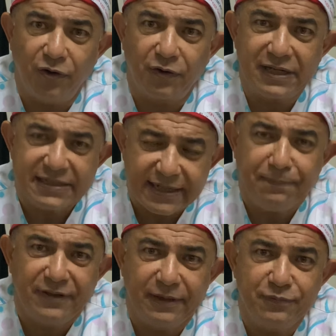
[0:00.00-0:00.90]
or a
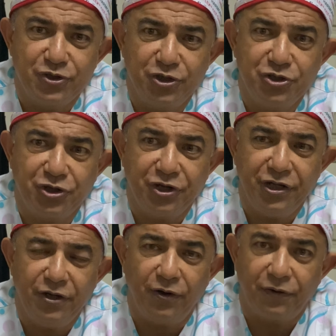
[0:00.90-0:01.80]
septum
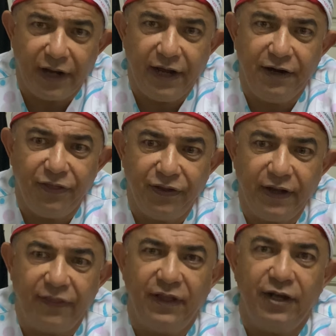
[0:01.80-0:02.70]
surgery or anything,
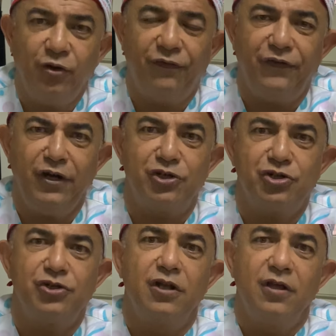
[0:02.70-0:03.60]
and then you finish,